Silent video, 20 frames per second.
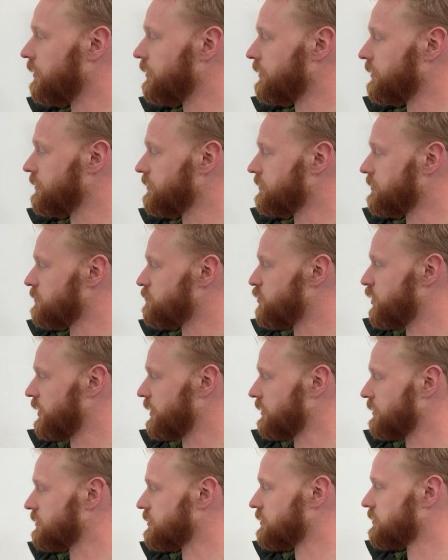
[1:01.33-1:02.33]
It
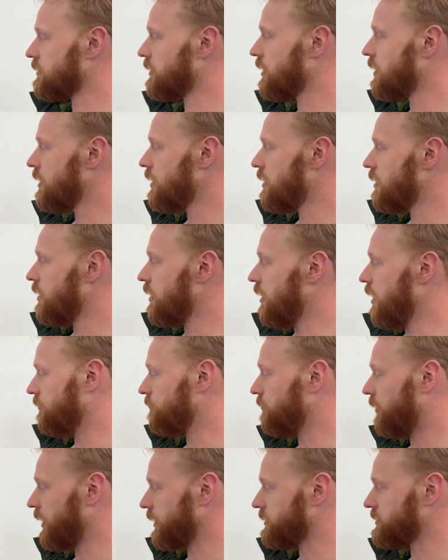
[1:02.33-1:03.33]
depicts a
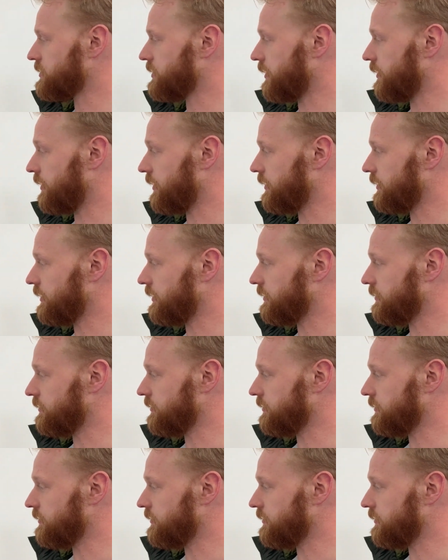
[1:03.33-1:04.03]
monastery